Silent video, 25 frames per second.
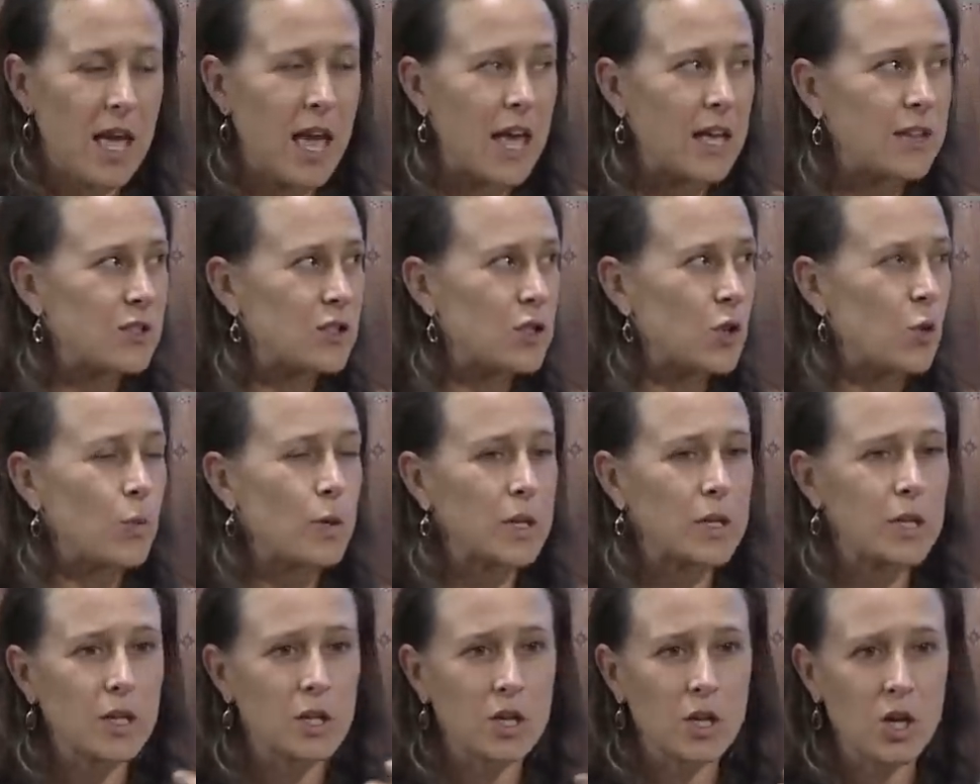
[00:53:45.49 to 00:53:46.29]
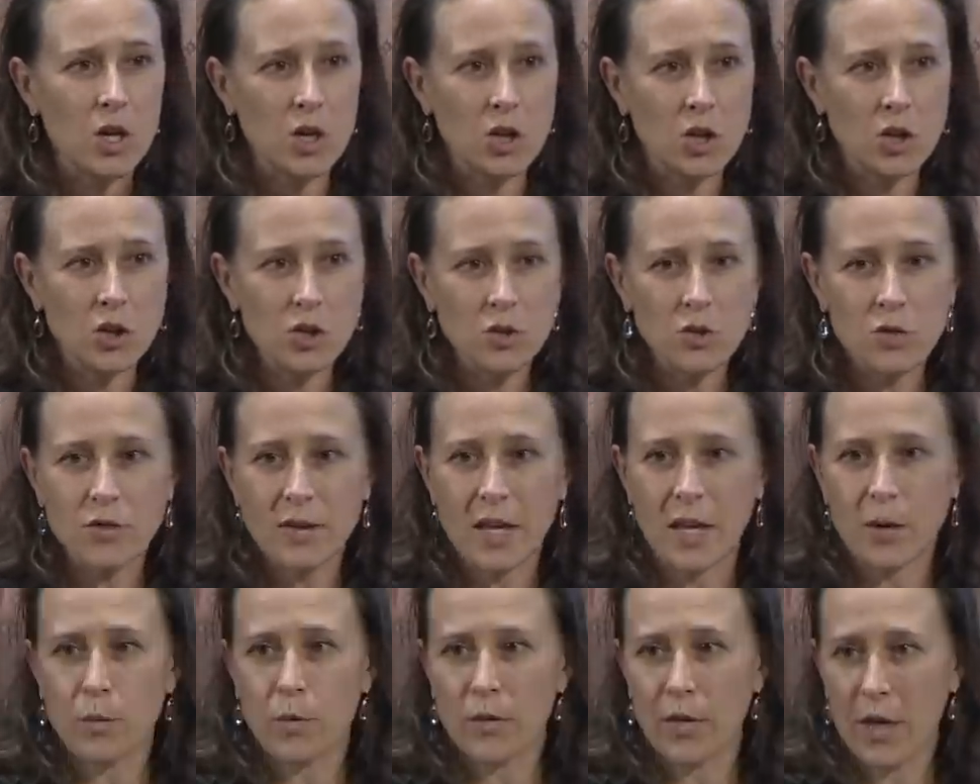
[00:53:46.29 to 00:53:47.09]
And so we could conclude
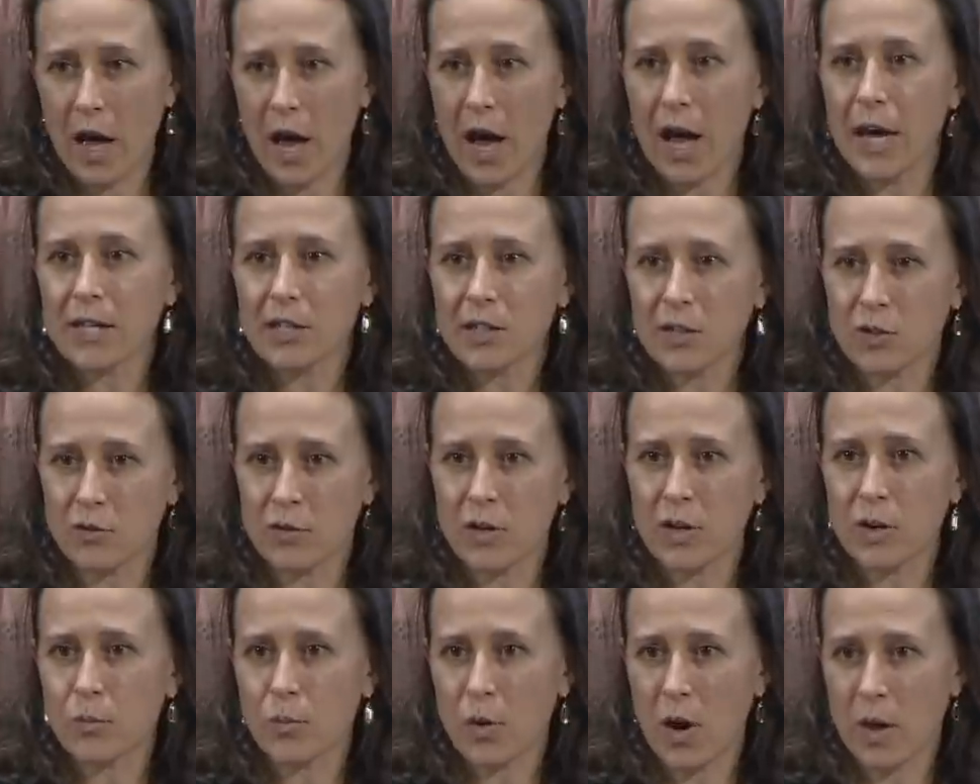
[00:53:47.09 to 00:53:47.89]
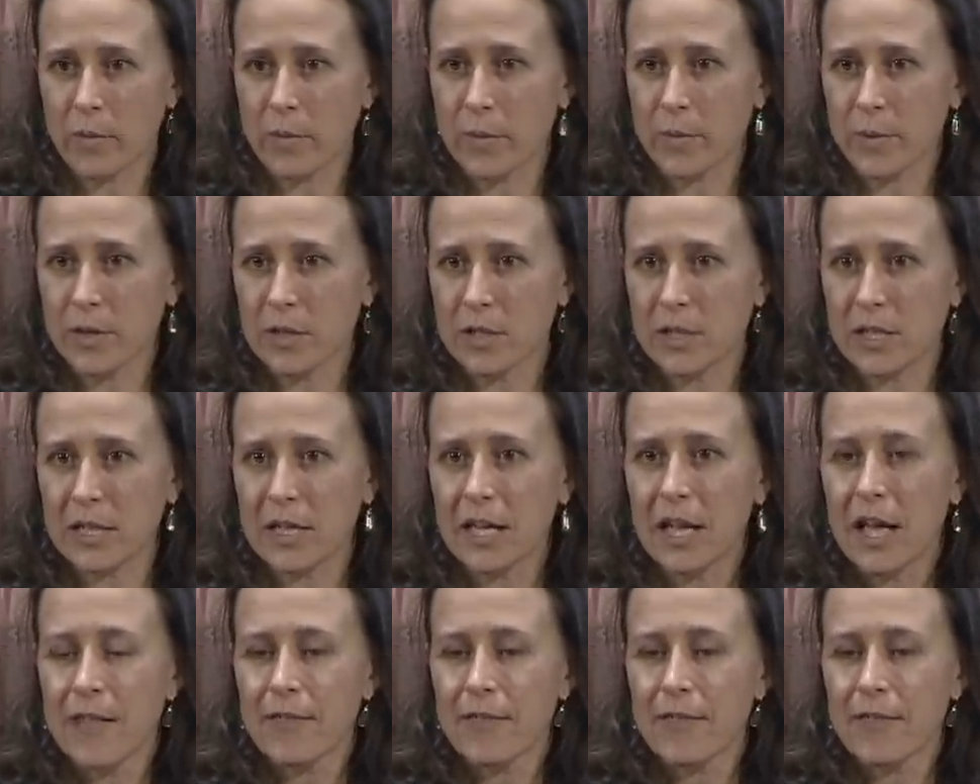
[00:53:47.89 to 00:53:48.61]
then with a high degree of probability